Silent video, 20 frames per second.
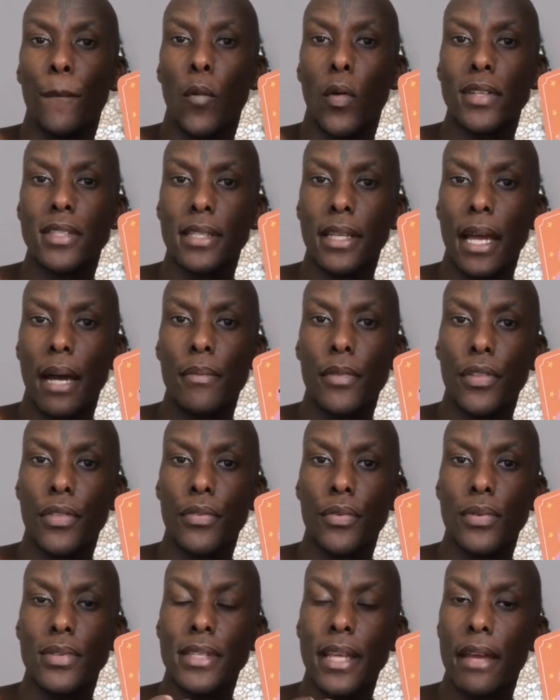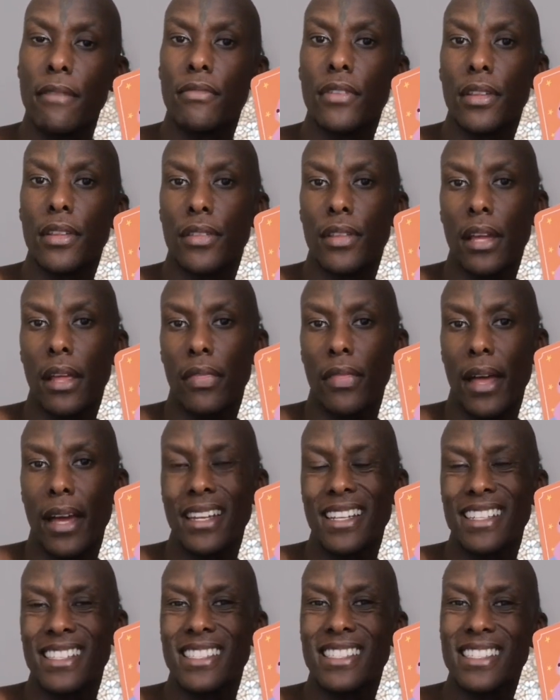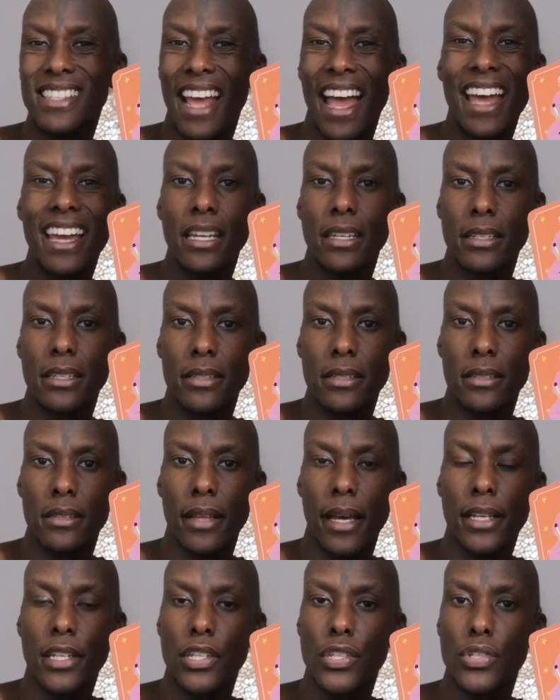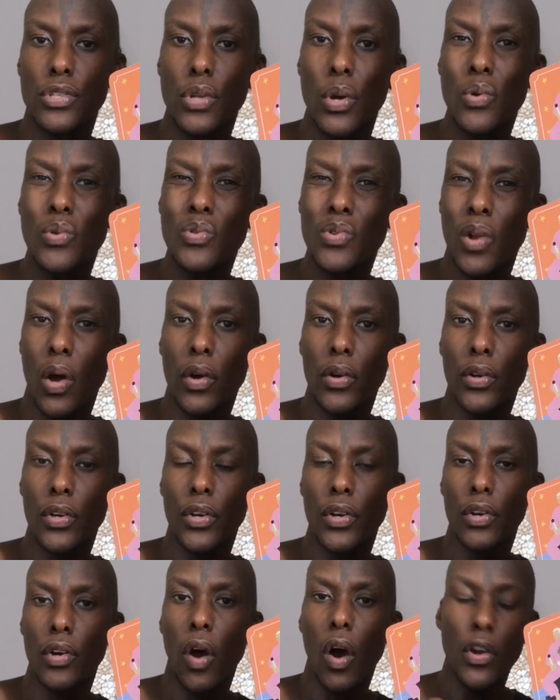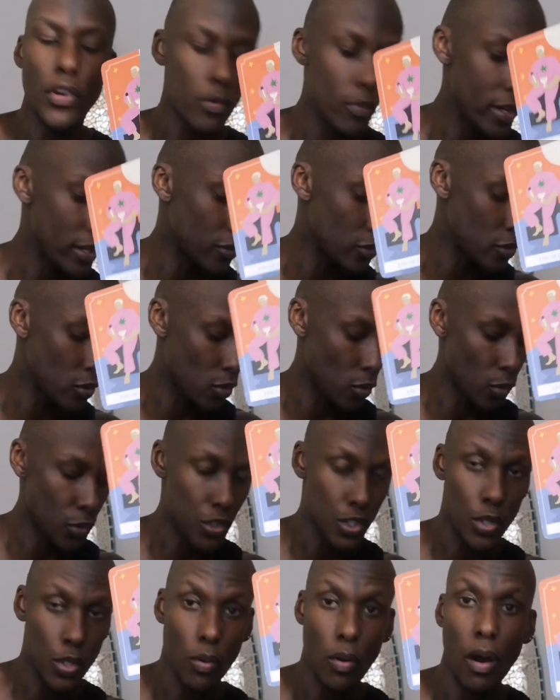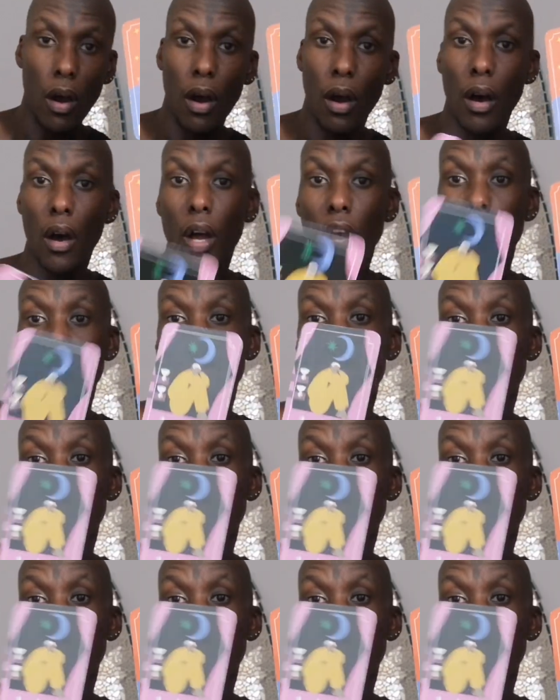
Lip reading: what's coming through is everything that is stagnant, that is no longer honoring the source you are